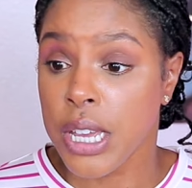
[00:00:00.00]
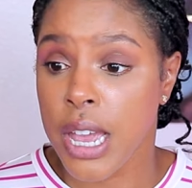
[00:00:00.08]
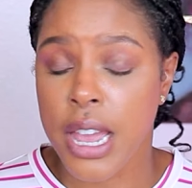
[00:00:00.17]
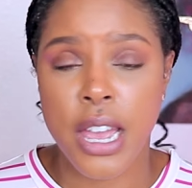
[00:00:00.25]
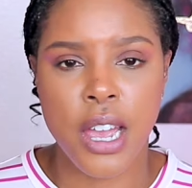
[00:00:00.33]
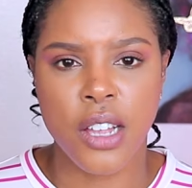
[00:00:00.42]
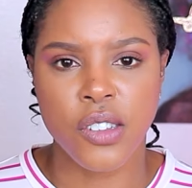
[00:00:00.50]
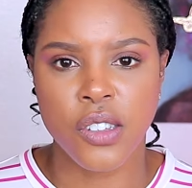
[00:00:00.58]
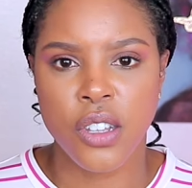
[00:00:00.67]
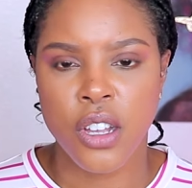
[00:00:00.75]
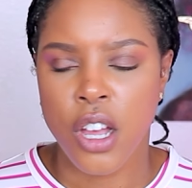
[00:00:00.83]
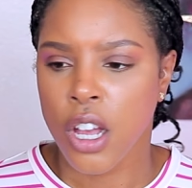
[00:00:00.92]

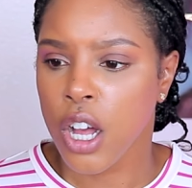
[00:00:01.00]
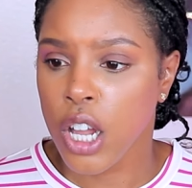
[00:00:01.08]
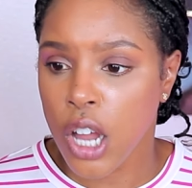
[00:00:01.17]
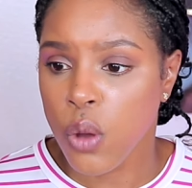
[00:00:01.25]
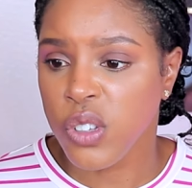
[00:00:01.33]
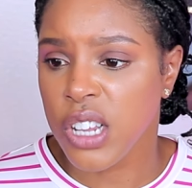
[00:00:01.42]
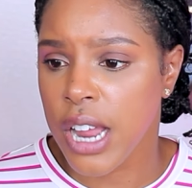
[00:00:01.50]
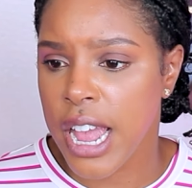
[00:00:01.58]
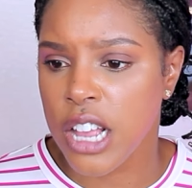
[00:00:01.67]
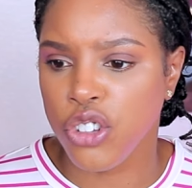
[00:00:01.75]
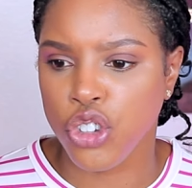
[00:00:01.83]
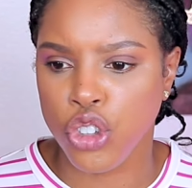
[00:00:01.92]
kids close in
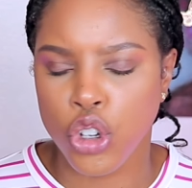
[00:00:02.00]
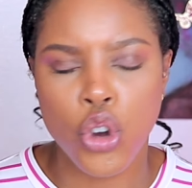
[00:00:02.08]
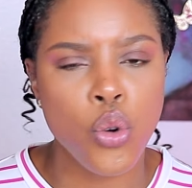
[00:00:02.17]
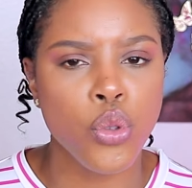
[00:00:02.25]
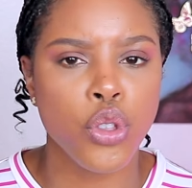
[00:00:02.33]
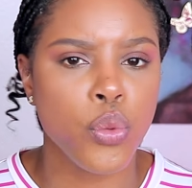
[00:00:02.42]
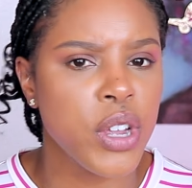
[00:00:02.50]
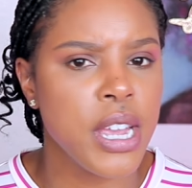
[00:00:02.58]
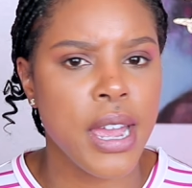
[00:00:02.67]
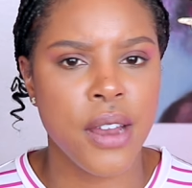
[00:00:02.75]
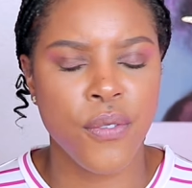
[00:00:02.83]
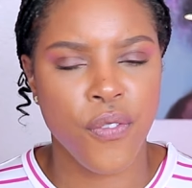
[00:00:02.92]
age, 2,
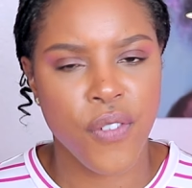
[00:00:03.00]
3, and